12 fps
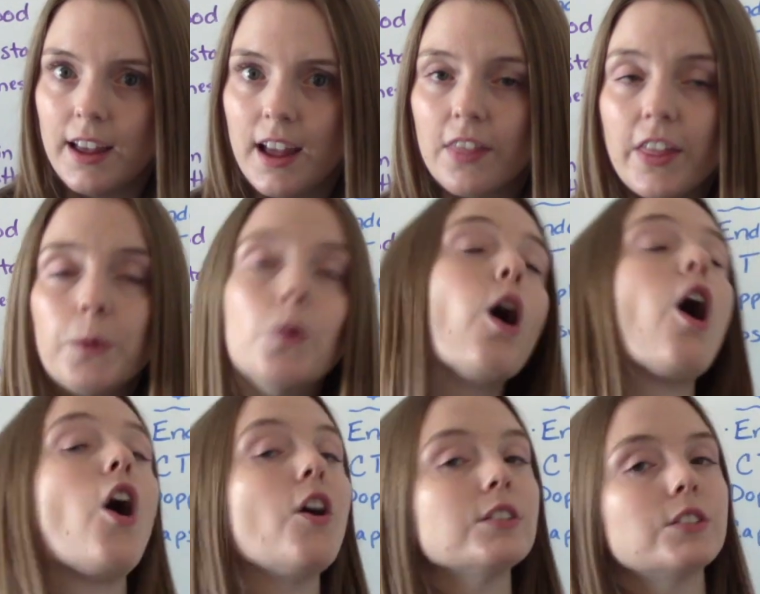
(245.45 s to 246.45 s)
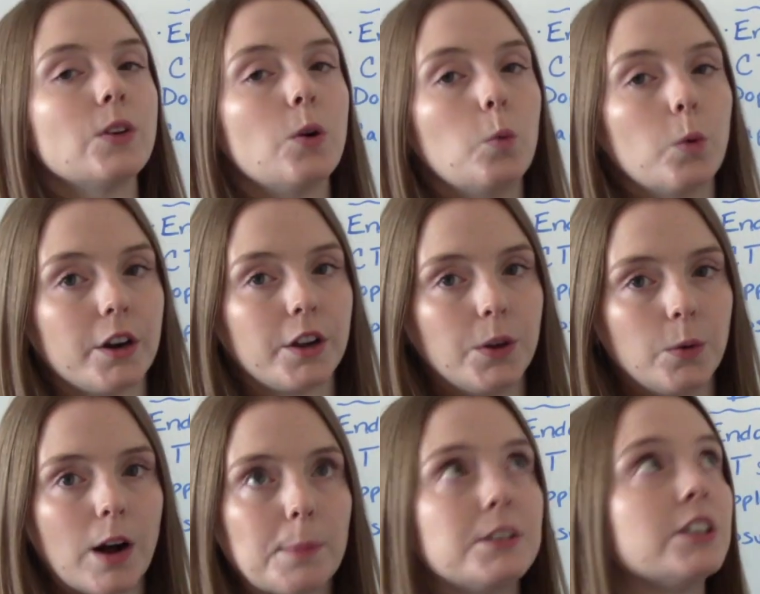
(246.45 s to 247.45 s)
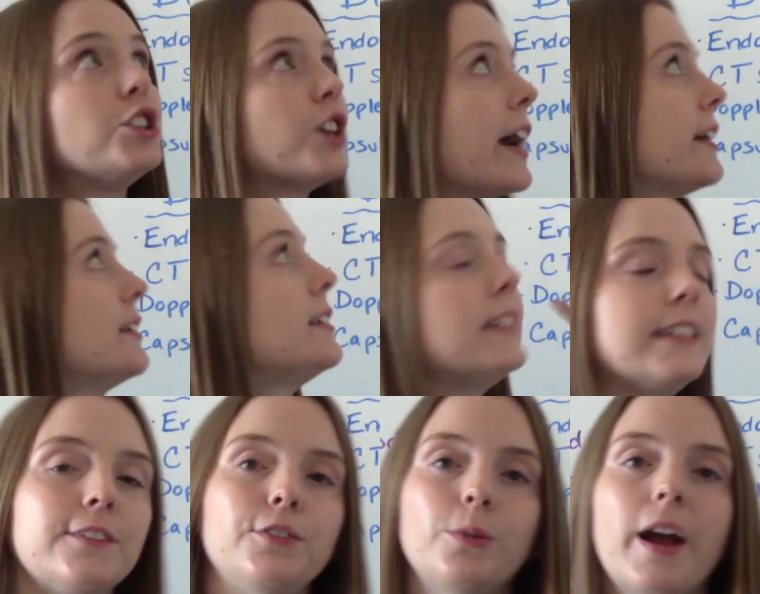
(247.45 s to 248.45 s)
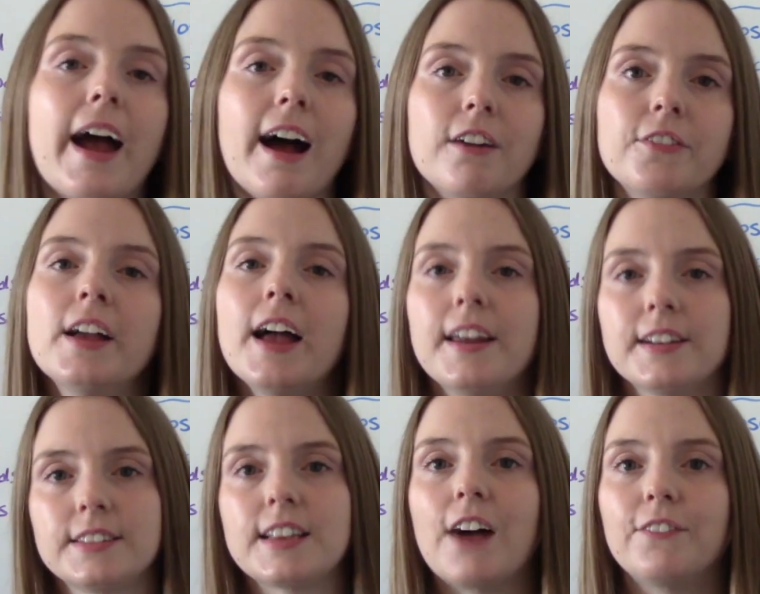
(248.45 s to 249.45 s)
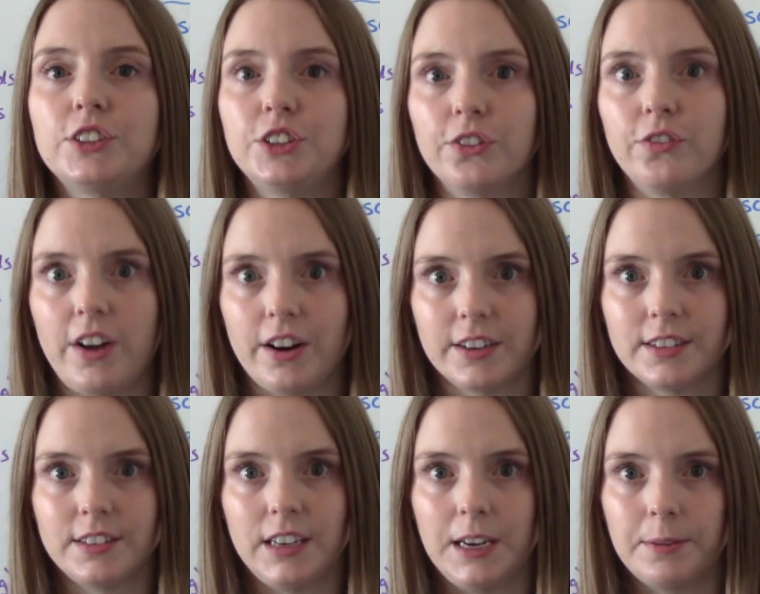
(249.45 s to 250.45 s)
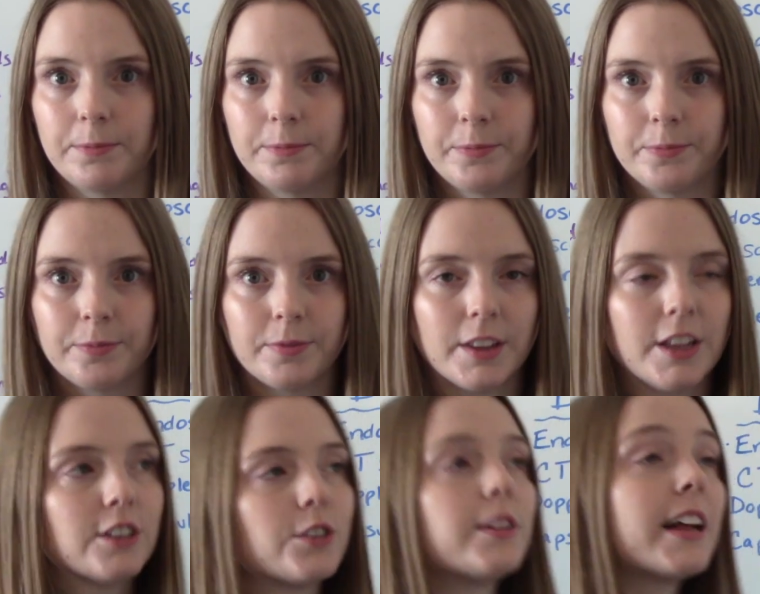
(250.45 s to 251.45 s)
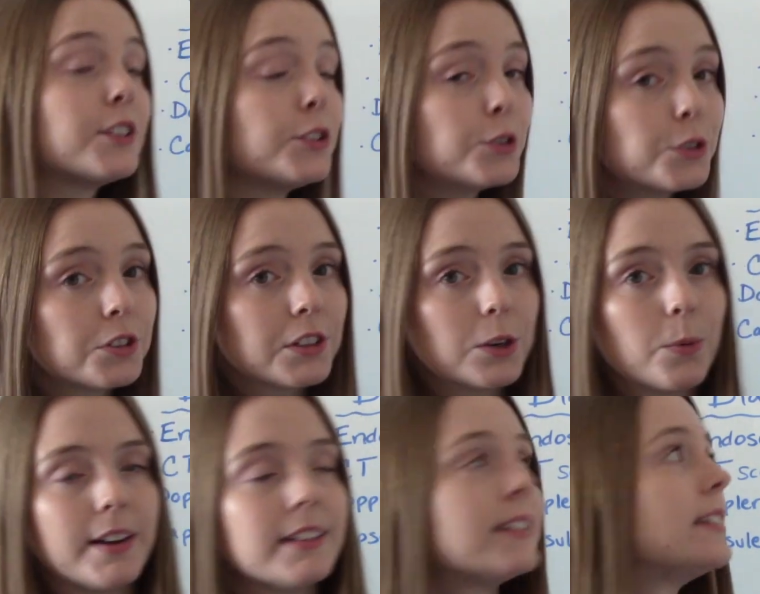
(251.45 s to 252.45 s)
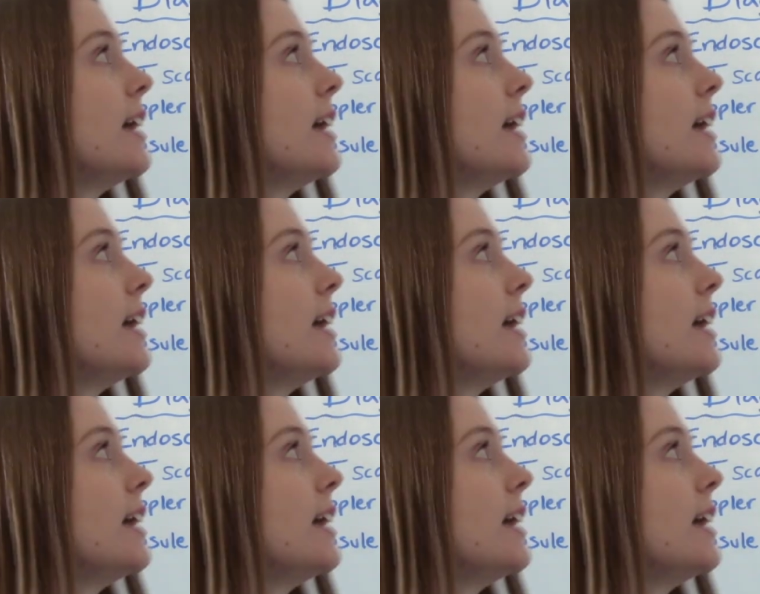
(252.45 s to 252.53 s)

they will also work you up to check to see if you have an esophageal varice. So that's usually when it's